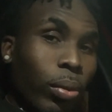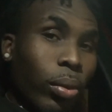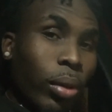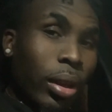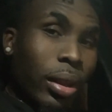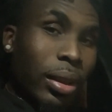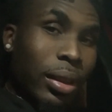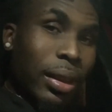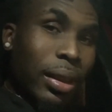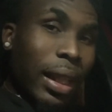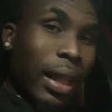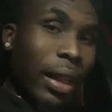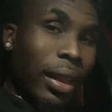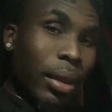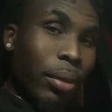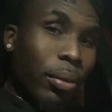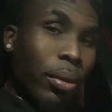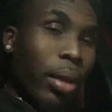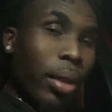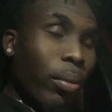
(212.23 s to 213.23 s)

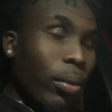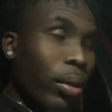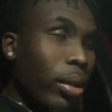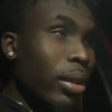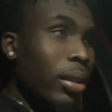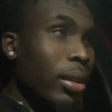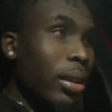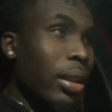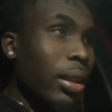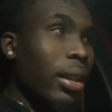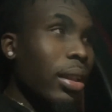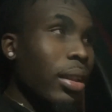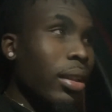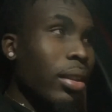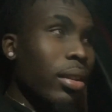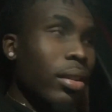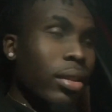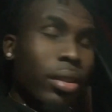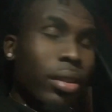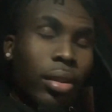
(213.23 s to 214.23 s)
exactly where I wanted to get,
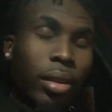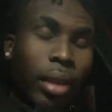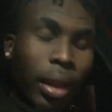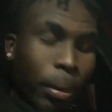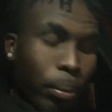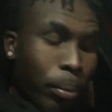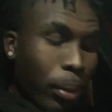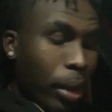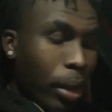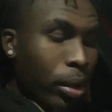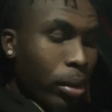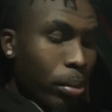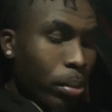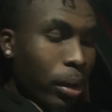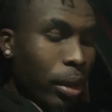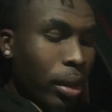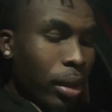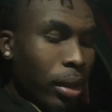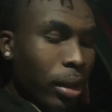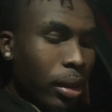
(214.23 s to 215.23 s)
like better,
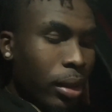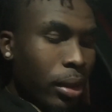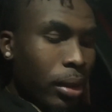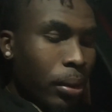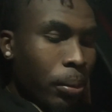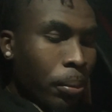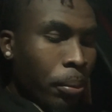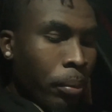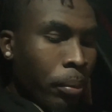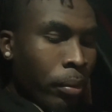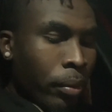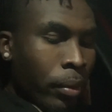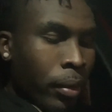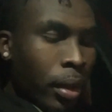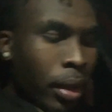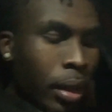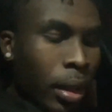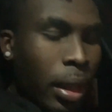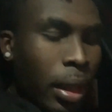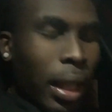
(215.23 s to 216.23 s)
because
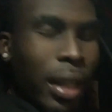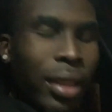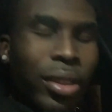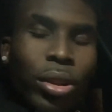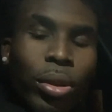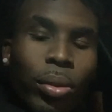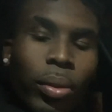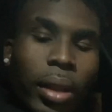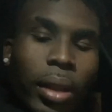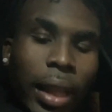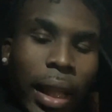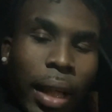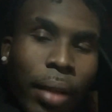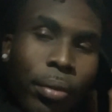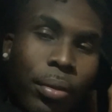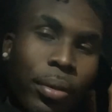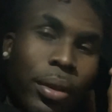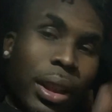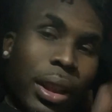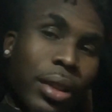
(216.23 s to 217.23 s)
I do wanna
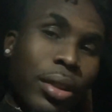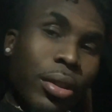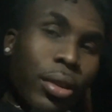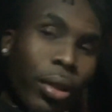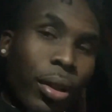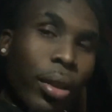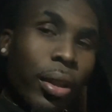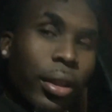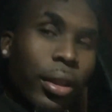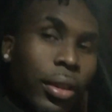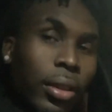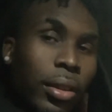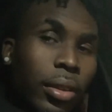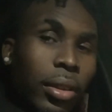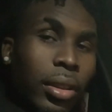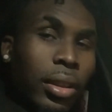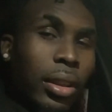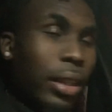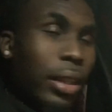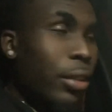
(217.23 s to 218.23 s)
have this car
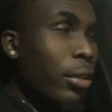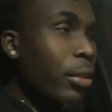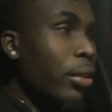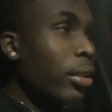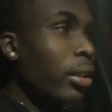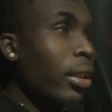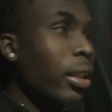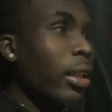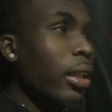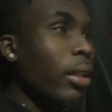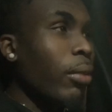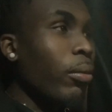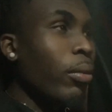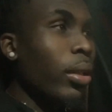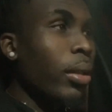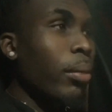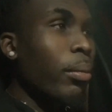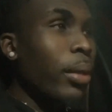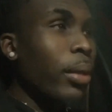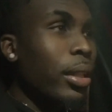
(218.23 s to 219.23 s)
still, and I
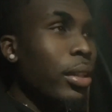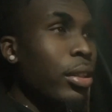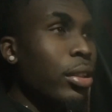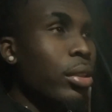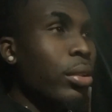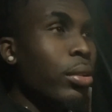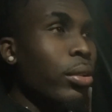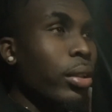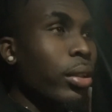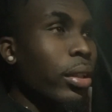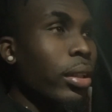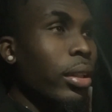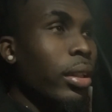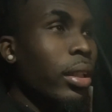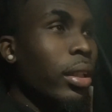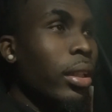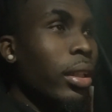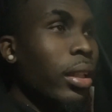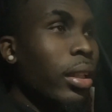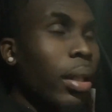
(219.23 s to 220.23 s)
wanna make sure
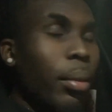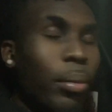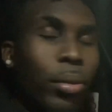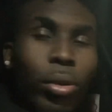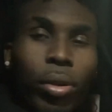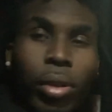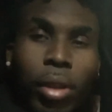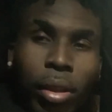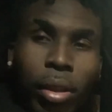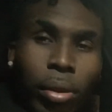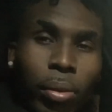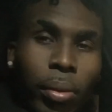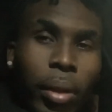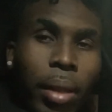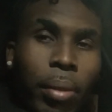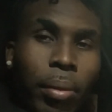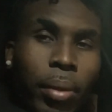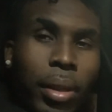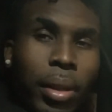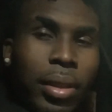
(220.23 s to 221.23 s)
I'm doing it the
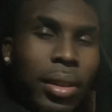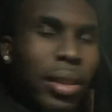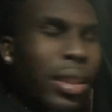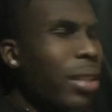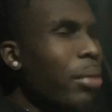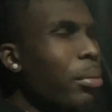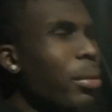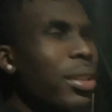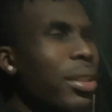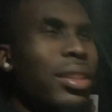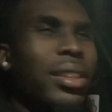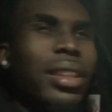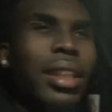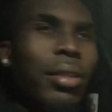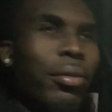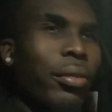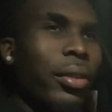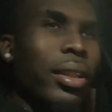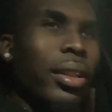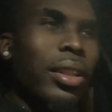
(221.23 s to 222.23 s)
right way. Instead of me just
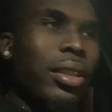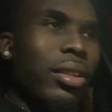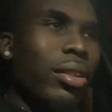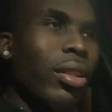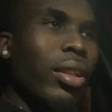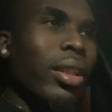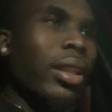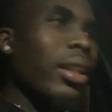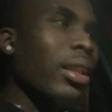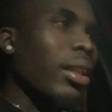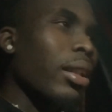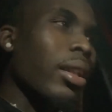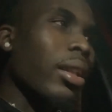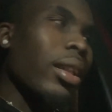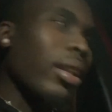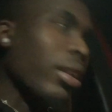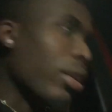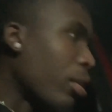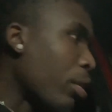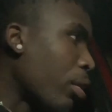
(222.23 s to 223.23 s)
getting rid of this car and getting
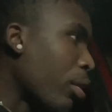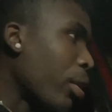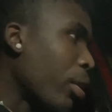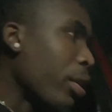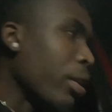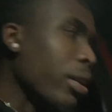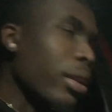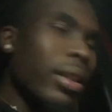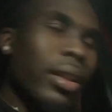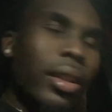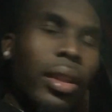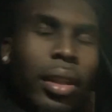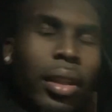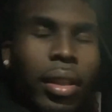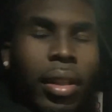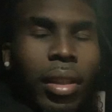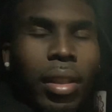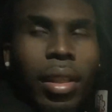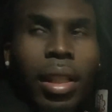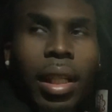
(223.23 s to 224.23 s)
another car,
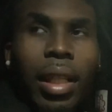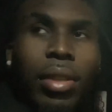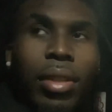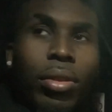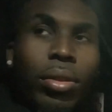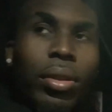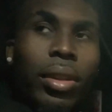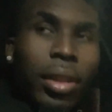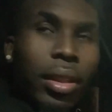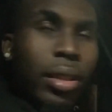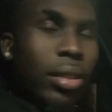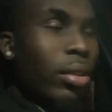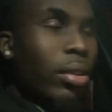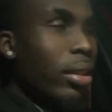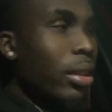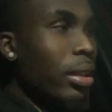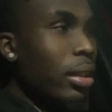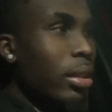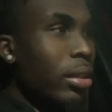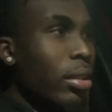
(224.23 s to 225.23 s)
I do need this
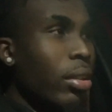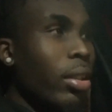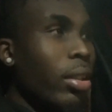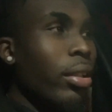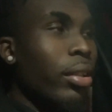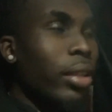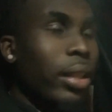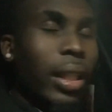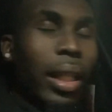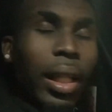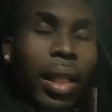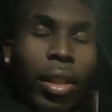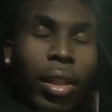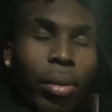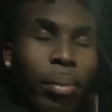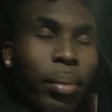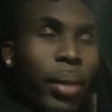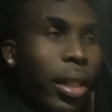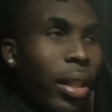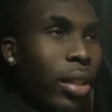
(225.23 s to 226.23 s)
car. This car already got hella
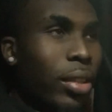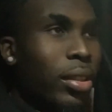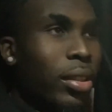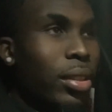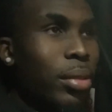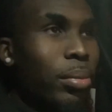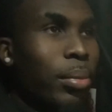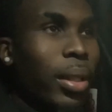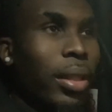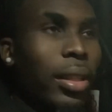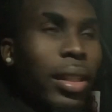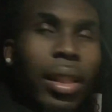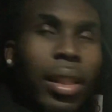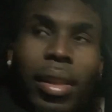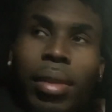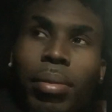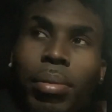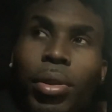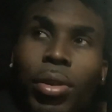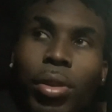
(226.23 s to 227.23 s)
miles. This is my daily
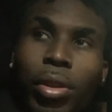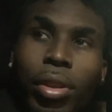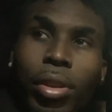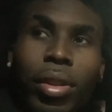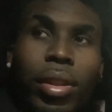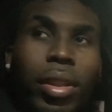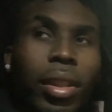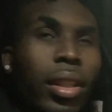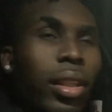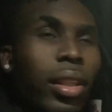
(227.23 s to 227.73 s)
commuter,